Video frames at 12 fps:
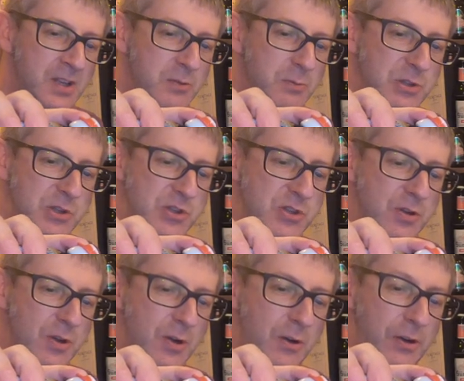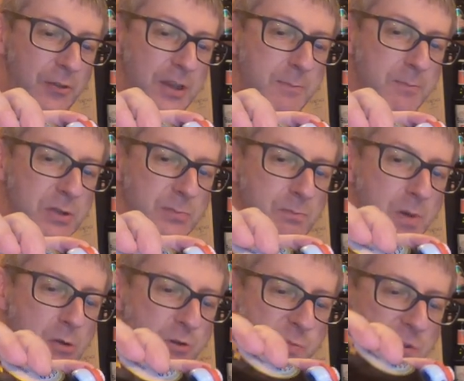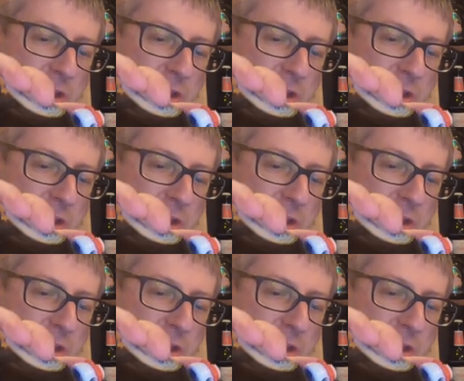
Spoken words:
was, and I think most